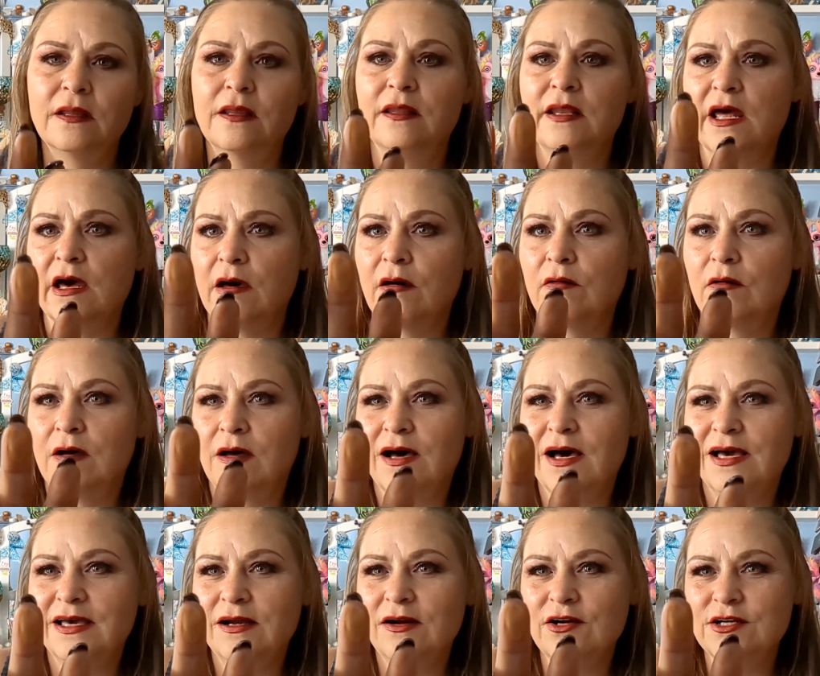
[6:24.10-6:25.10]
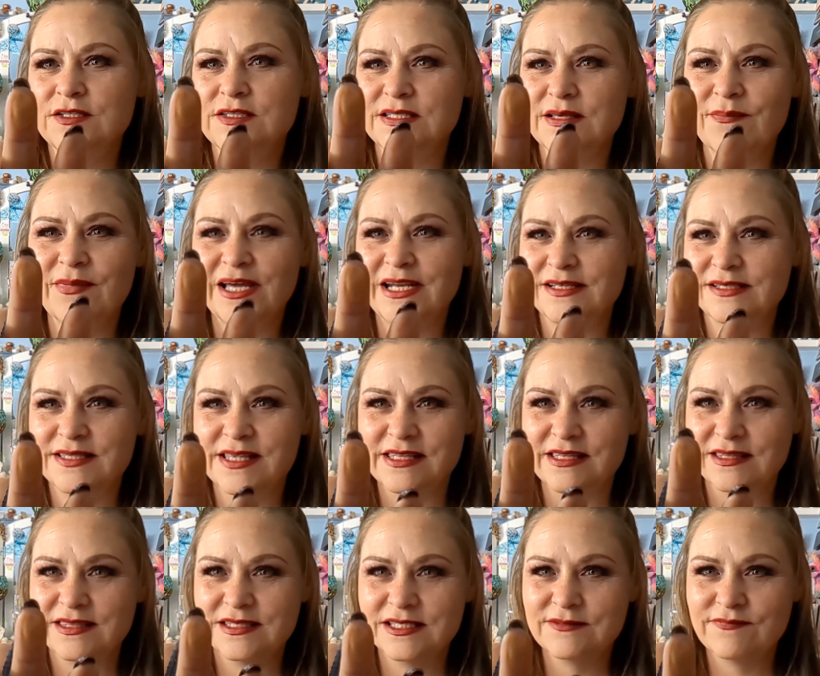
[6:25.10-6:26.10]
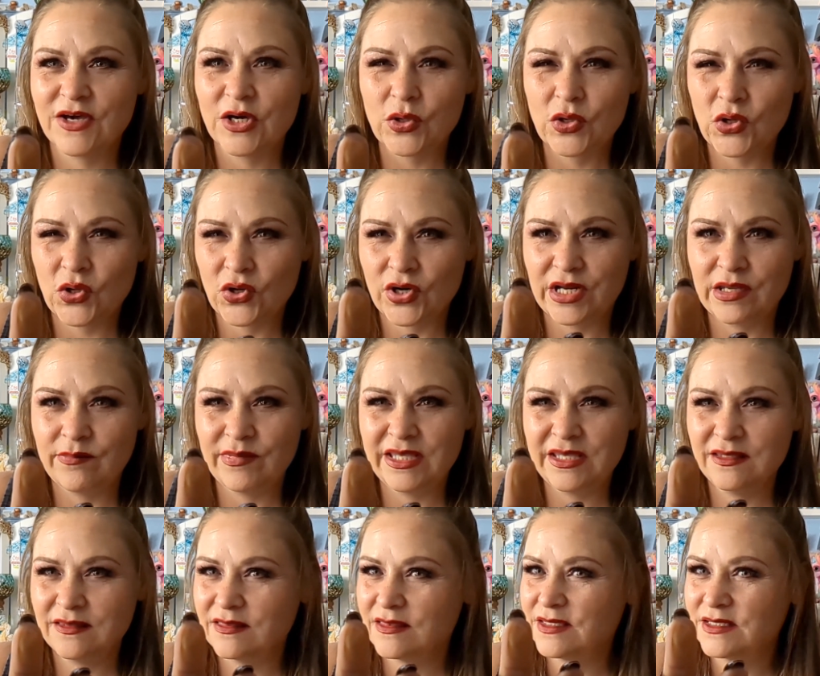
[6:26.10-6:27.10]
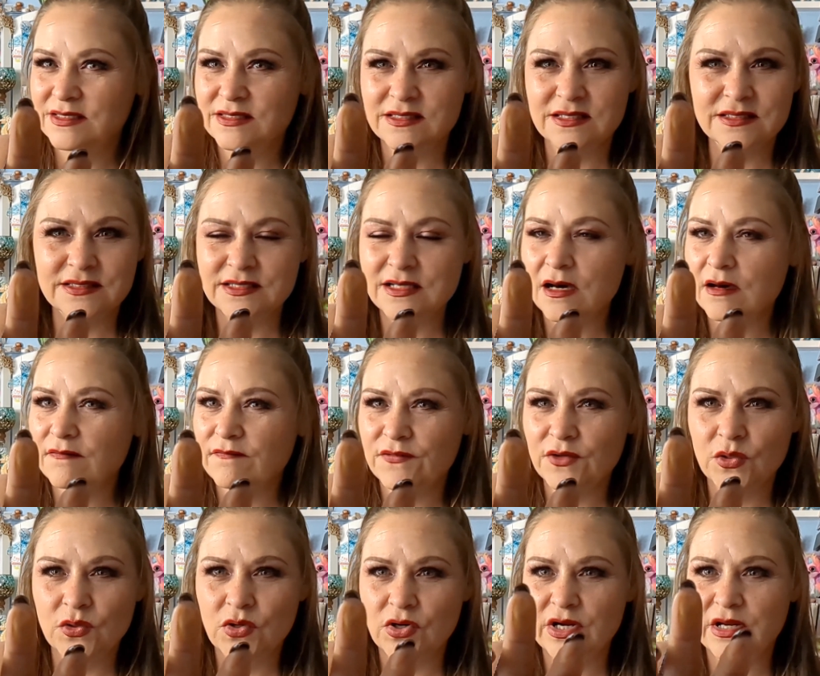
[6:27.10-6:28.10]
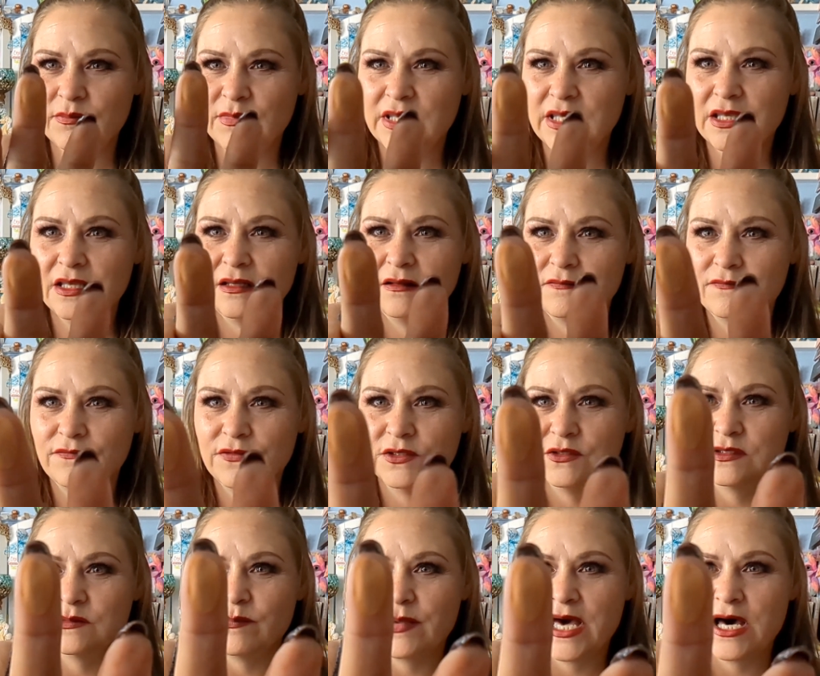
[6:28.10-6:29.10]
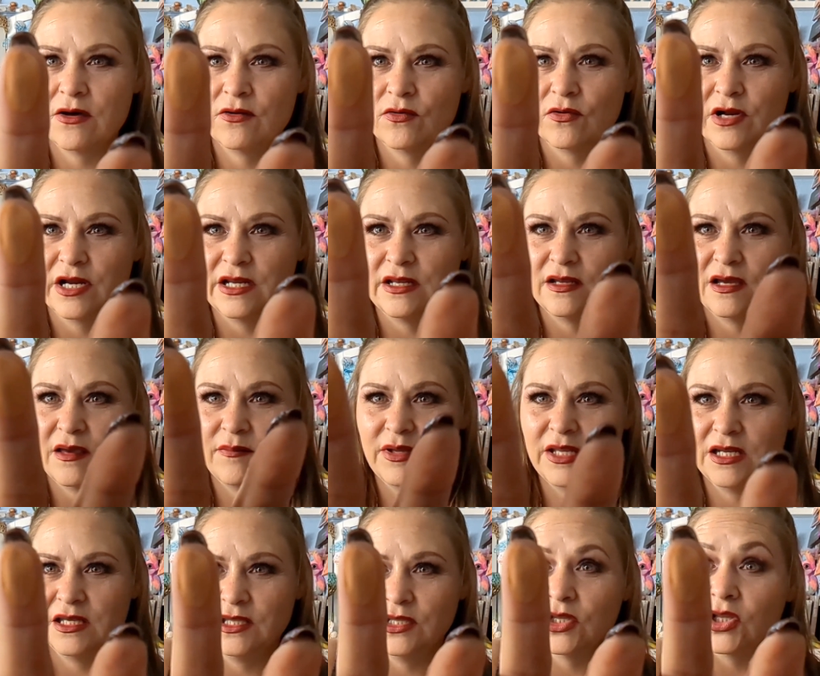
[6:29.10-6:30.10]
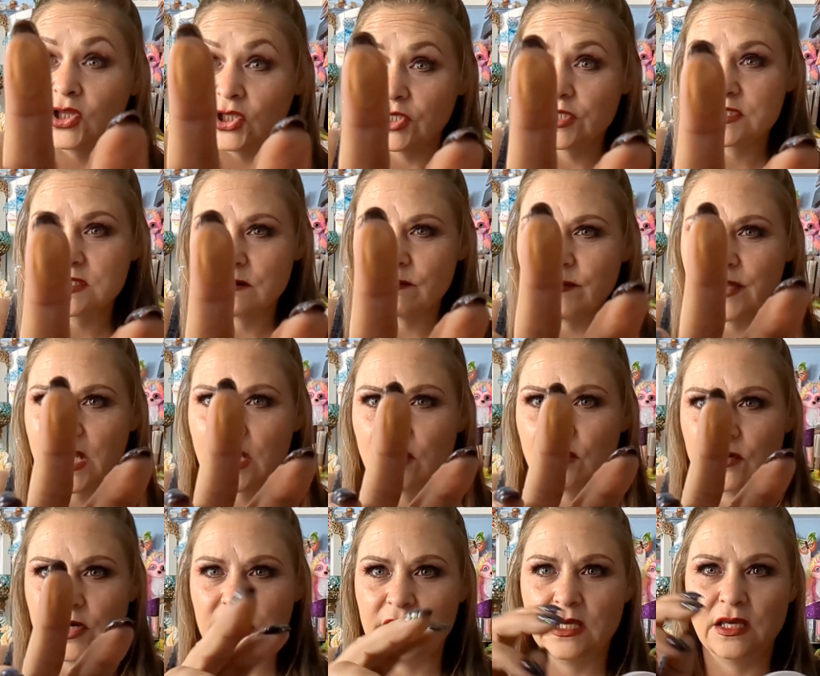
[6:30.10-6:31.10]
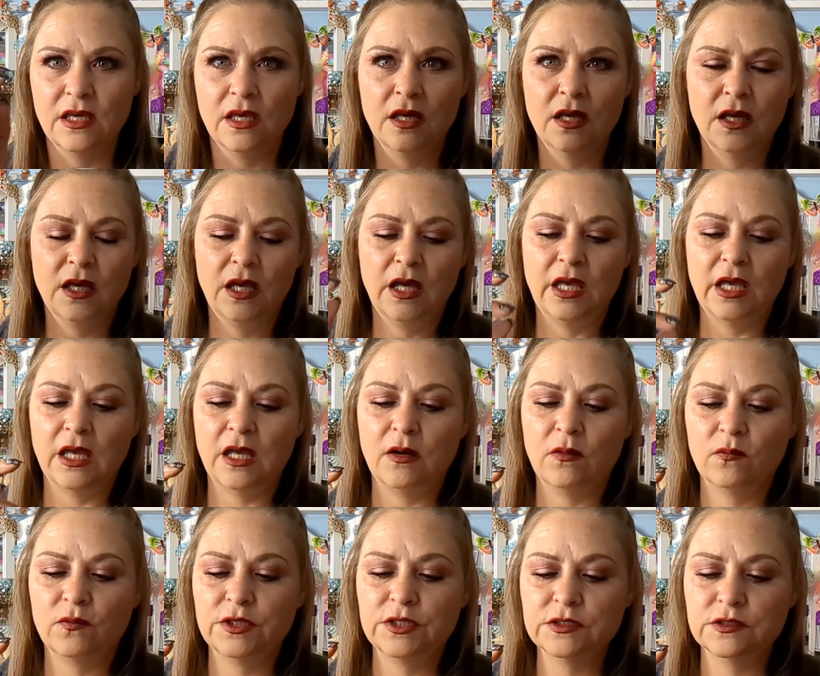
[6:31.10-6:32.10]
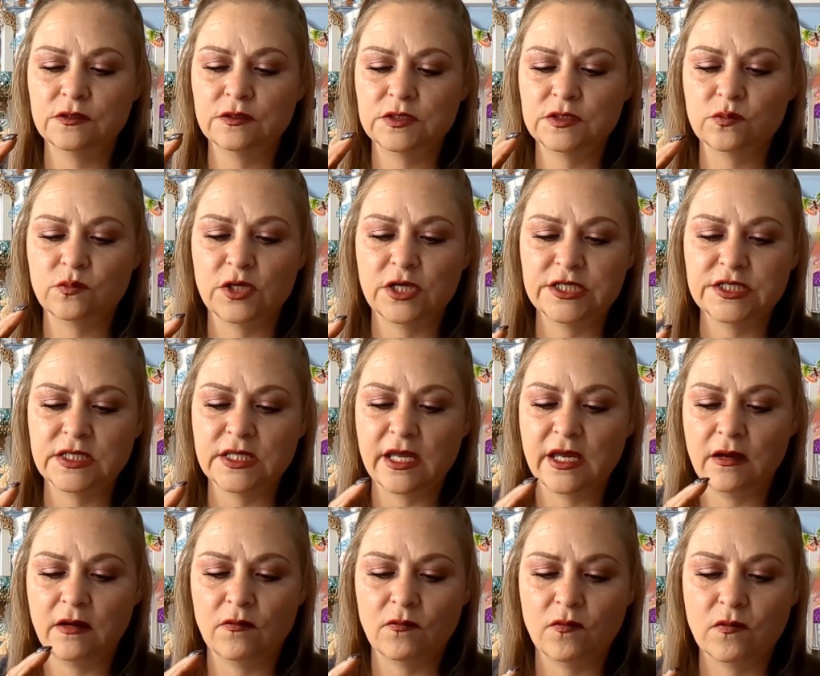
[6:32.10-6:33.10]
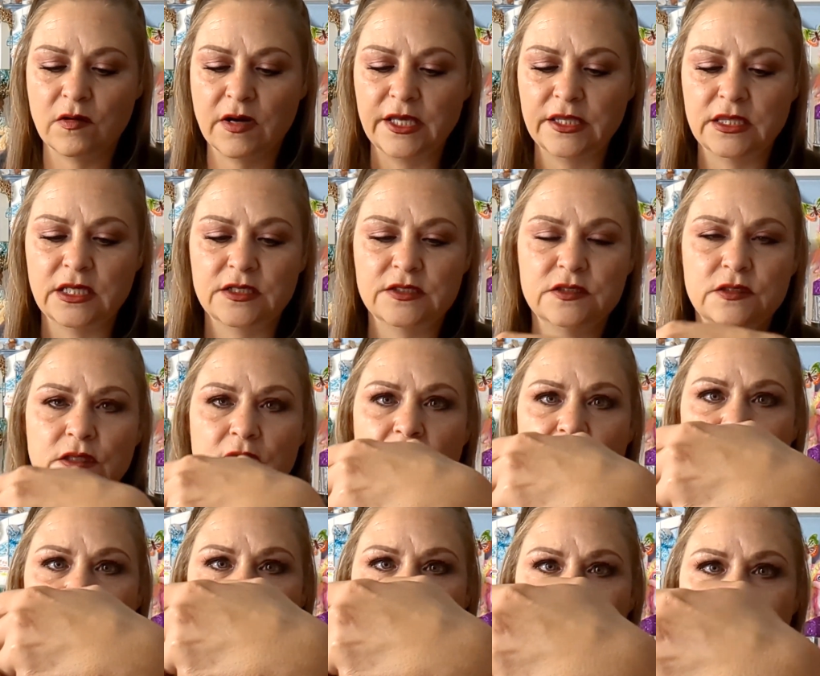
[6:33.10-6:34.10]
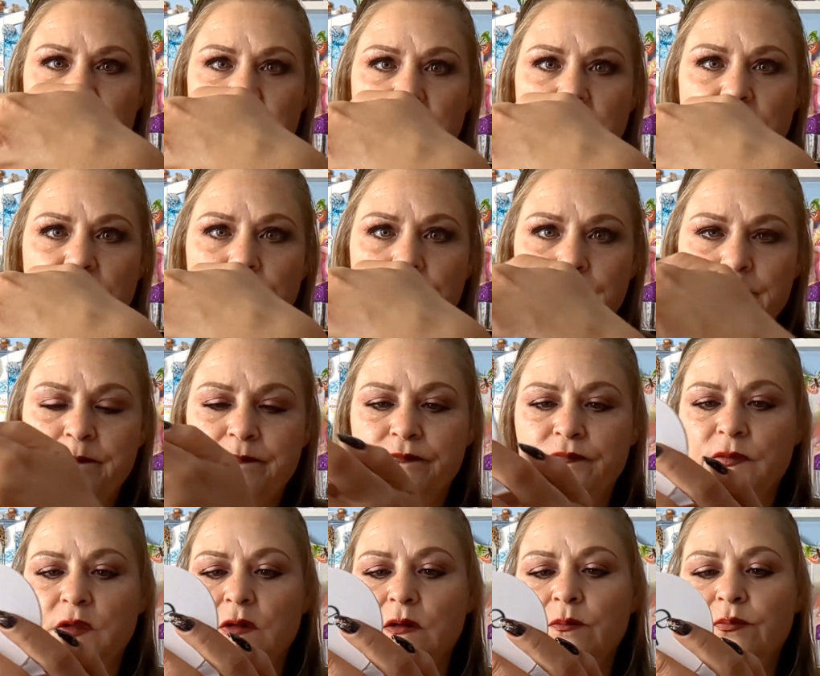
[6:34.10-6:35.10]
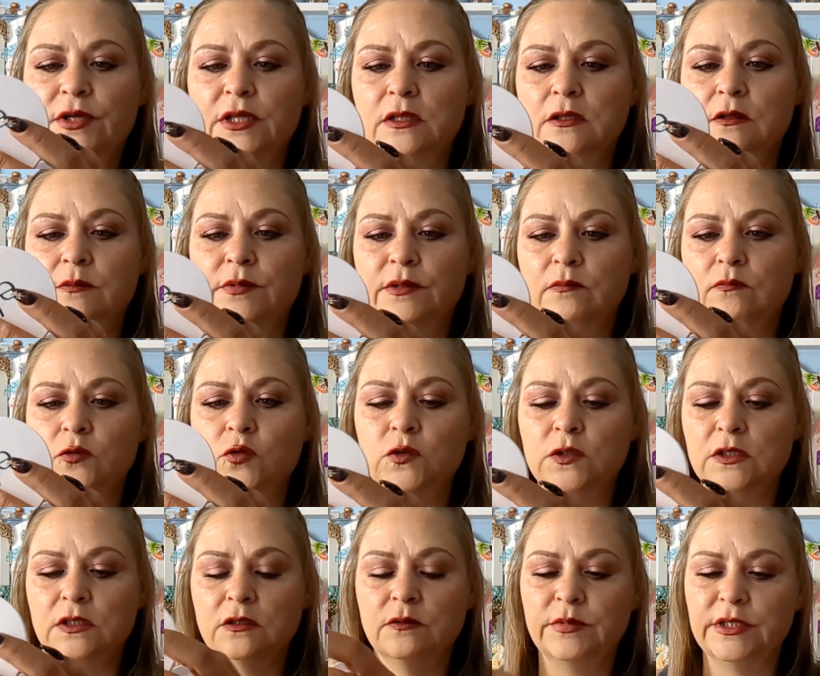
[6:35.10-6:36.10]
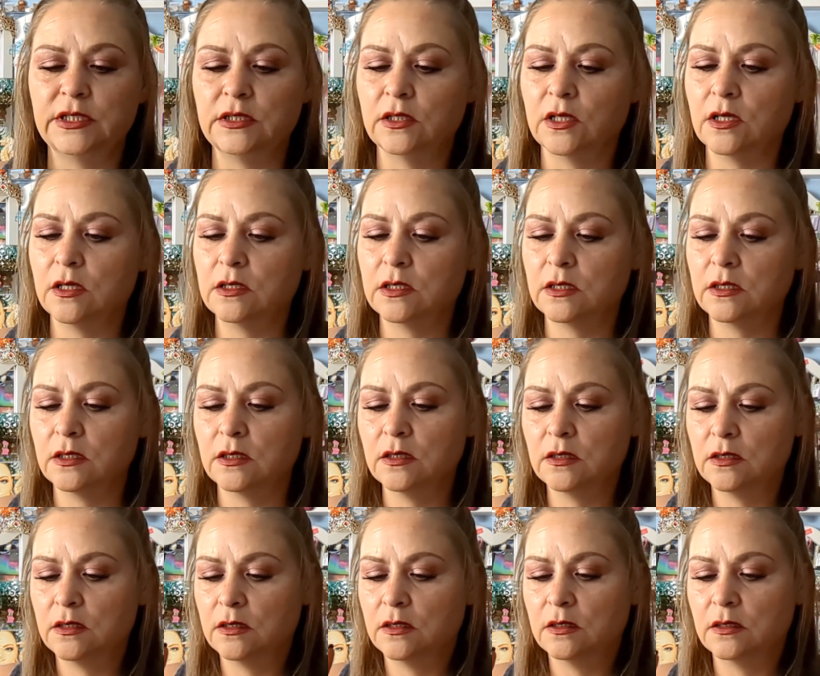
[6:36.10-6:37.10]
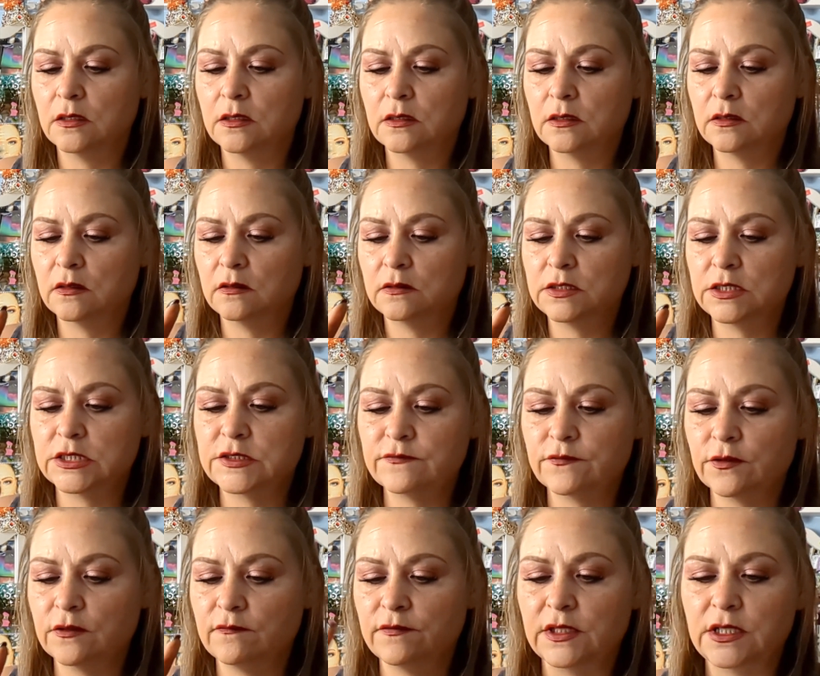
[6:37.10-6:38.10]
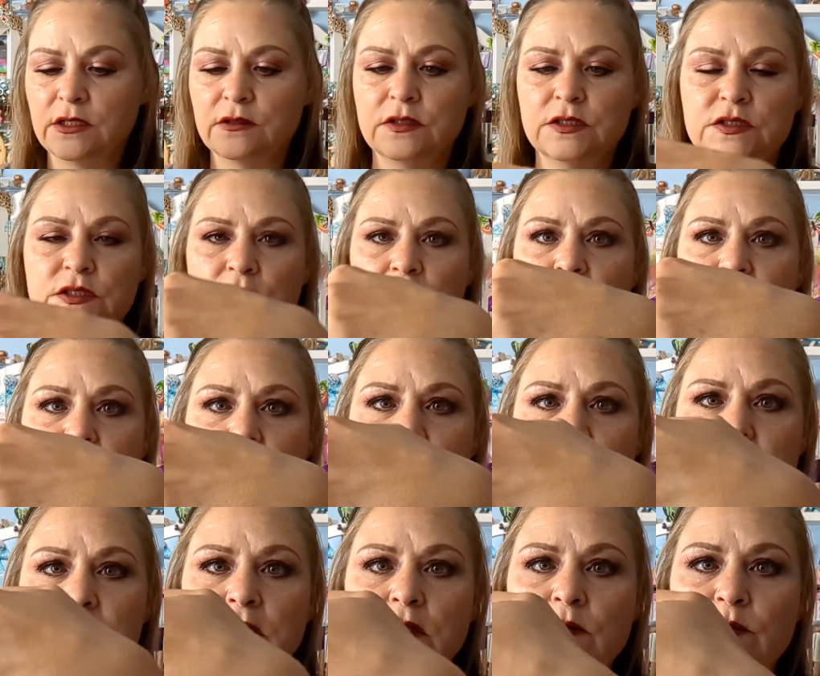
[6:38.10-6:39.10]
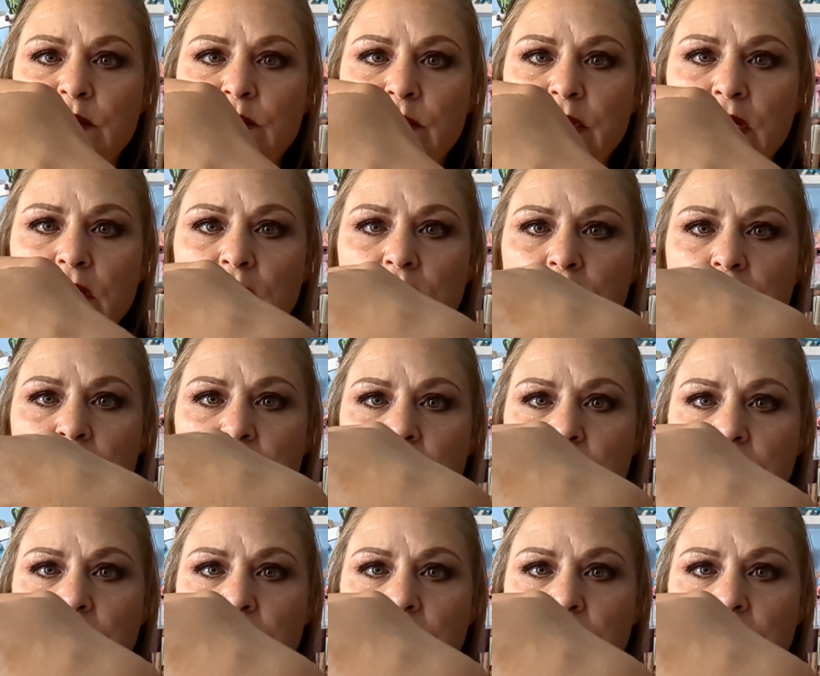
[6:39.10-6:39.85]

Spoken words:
Now, I heard somebody say that this felt creamy. This does not feel creamy. It feels powdery. I mean, it looks powdery. And we're just going to swatch that right there so you guys can see. I'll put a little bit more, a little bit darker, just for the video, just so you guys can see a little bit better.